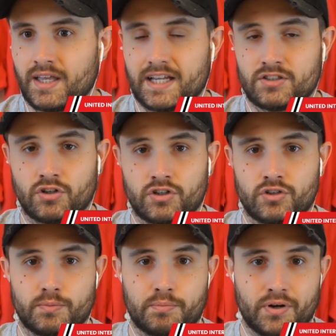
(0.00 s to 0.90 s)
He's not going to
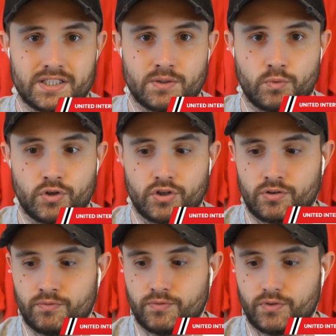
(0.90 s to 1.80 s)
do the pressing work
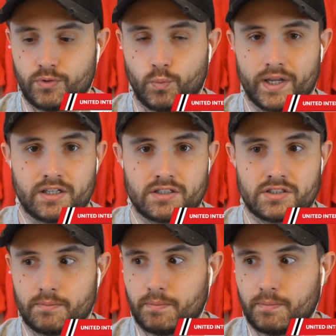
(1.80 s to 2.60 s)
of the wingers that,